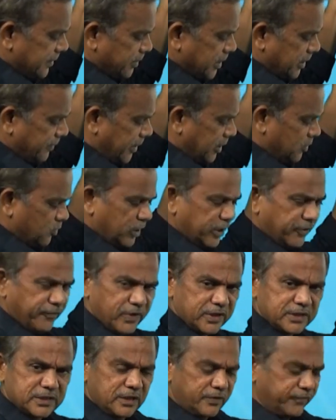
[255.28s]
and
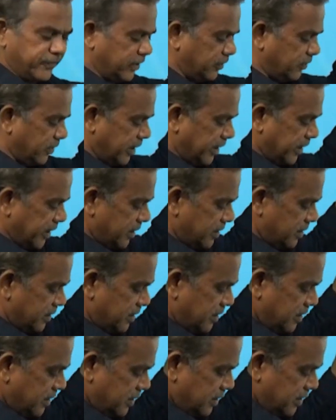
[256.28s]
September 21st of
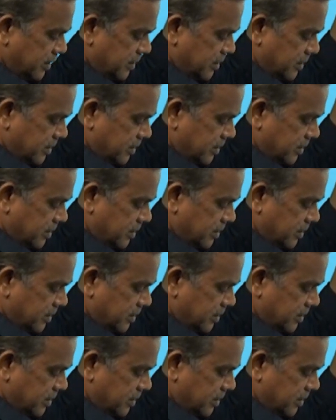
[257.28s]
every year.